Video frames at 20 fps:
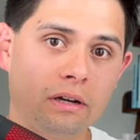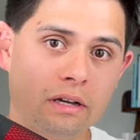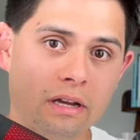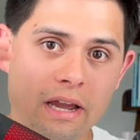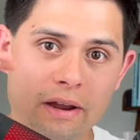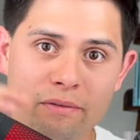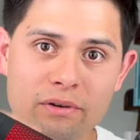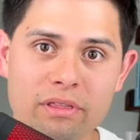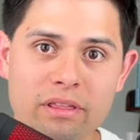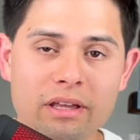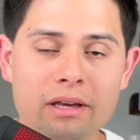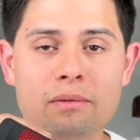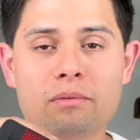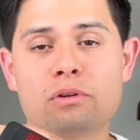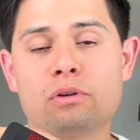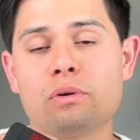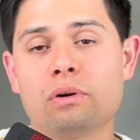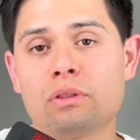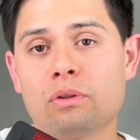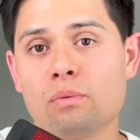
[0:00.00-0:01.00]
everything I
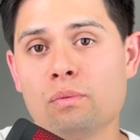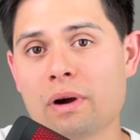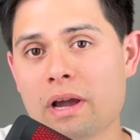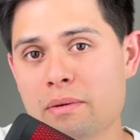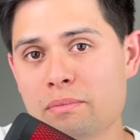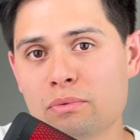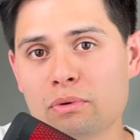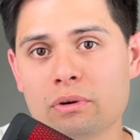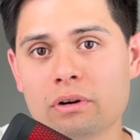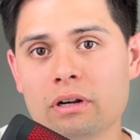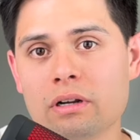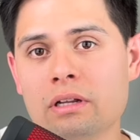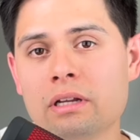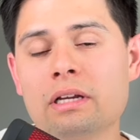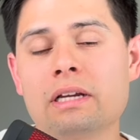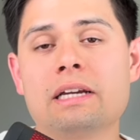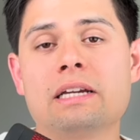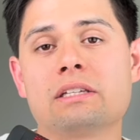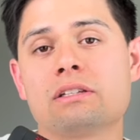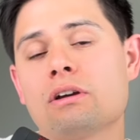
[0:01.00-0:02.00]
would do on the whiteboard
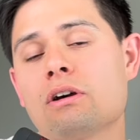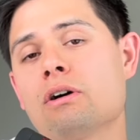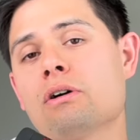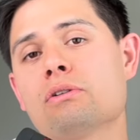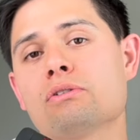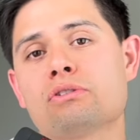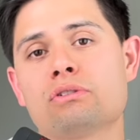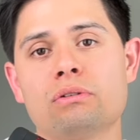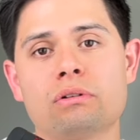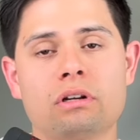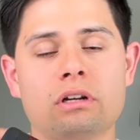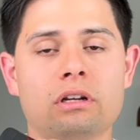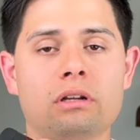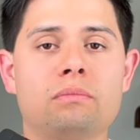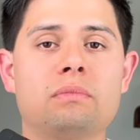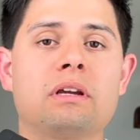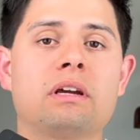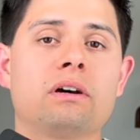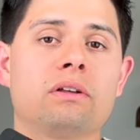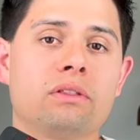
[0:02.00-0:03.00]
is also going to
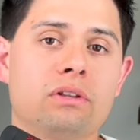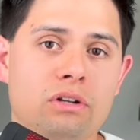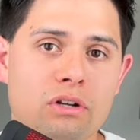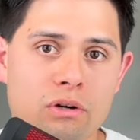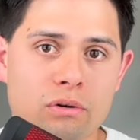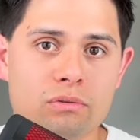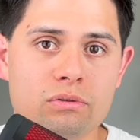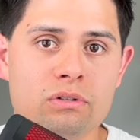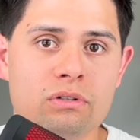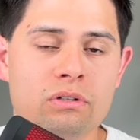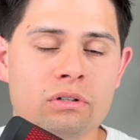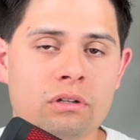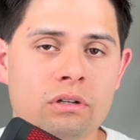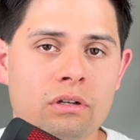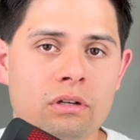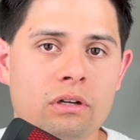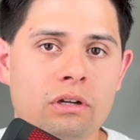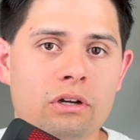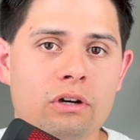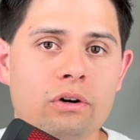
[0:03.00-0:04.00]
be on the notes,
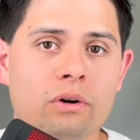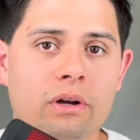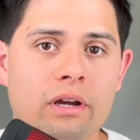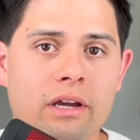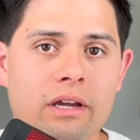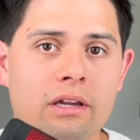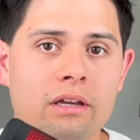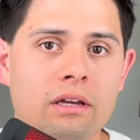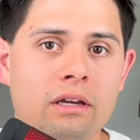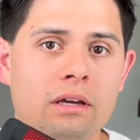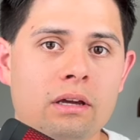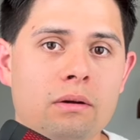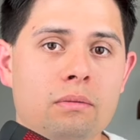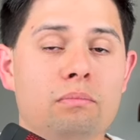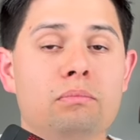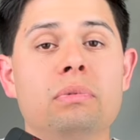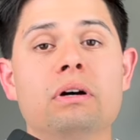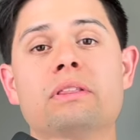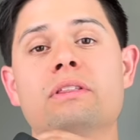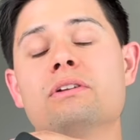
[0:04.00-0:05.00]
okay?
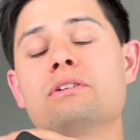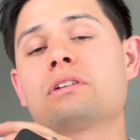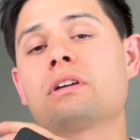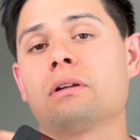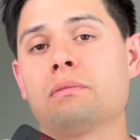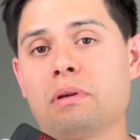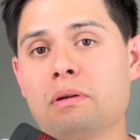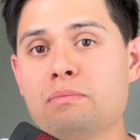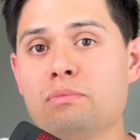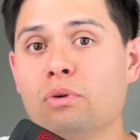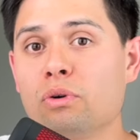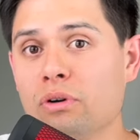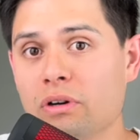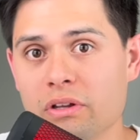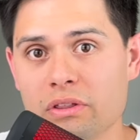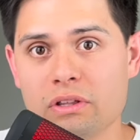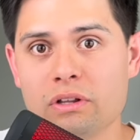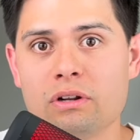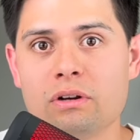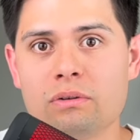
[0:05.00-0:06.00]
But there's going to be more
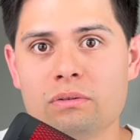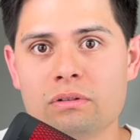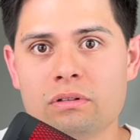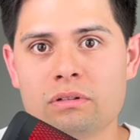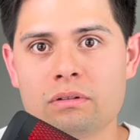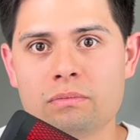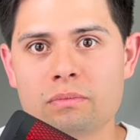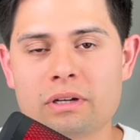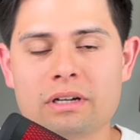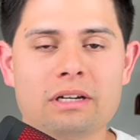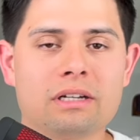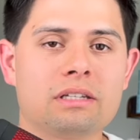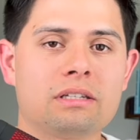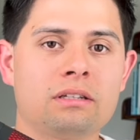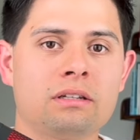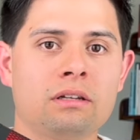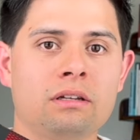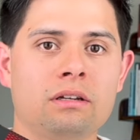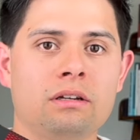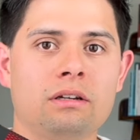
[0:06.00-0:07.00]
on the notes
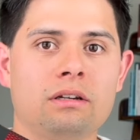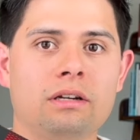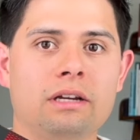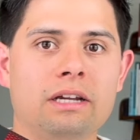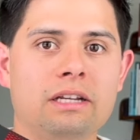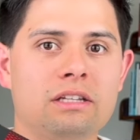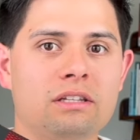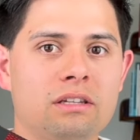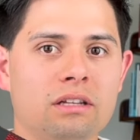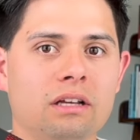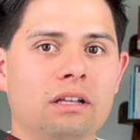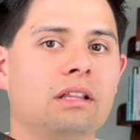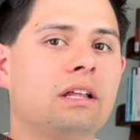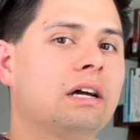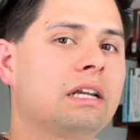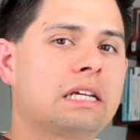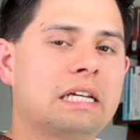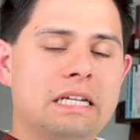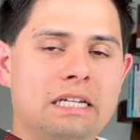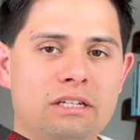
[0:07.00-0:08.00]
because it's a
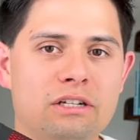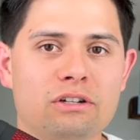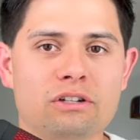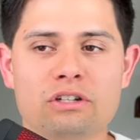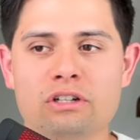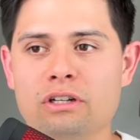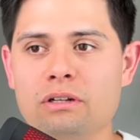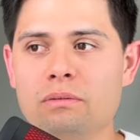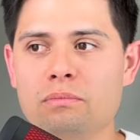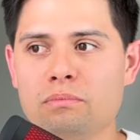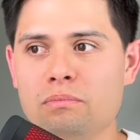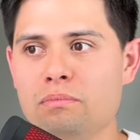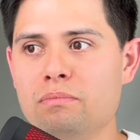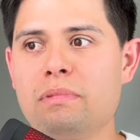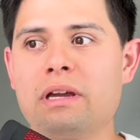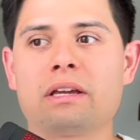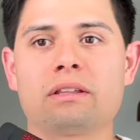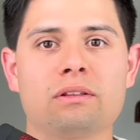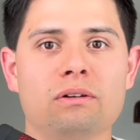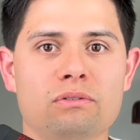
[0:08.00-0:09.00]
lot easier to
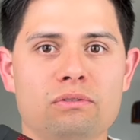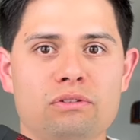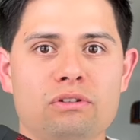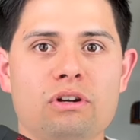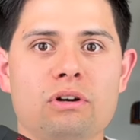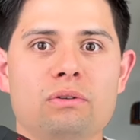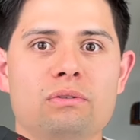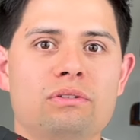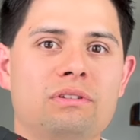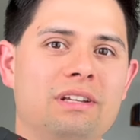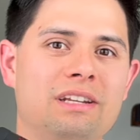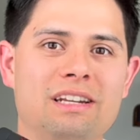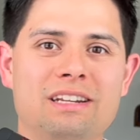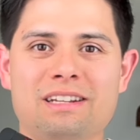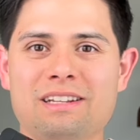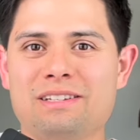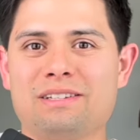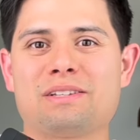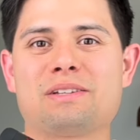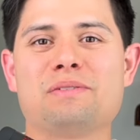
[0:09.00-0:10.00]
make those notes than it
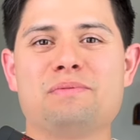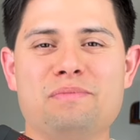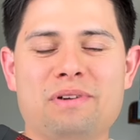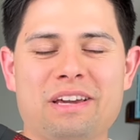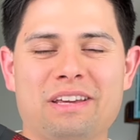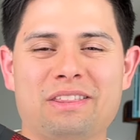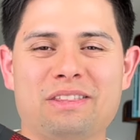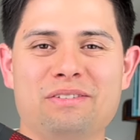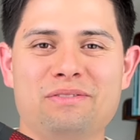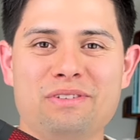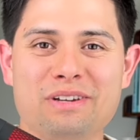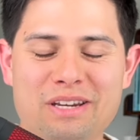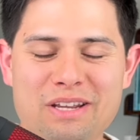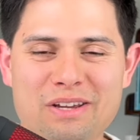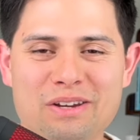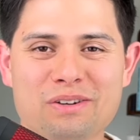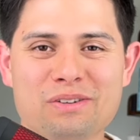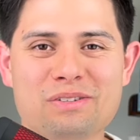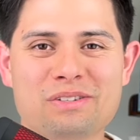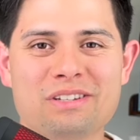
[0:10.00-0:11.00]
is to make the
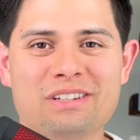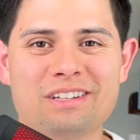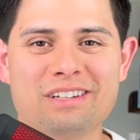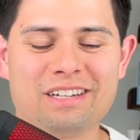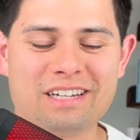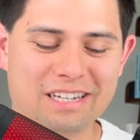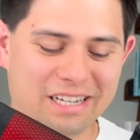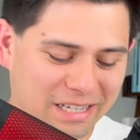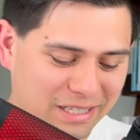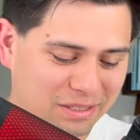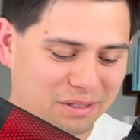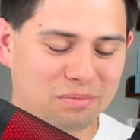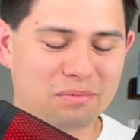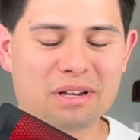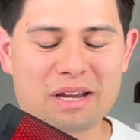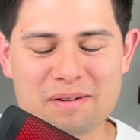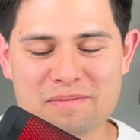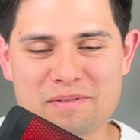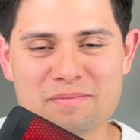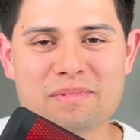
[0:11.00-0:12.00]
videos. It takes some
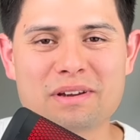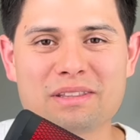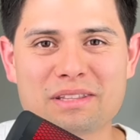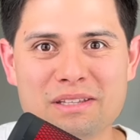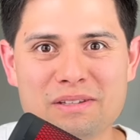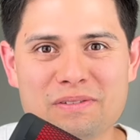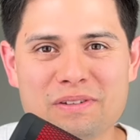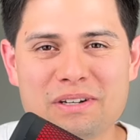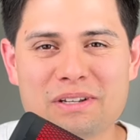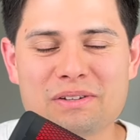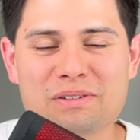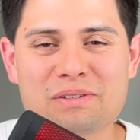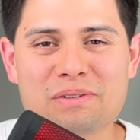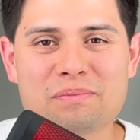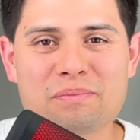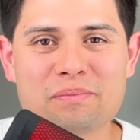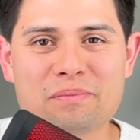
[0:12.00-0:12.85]
time to make these videos.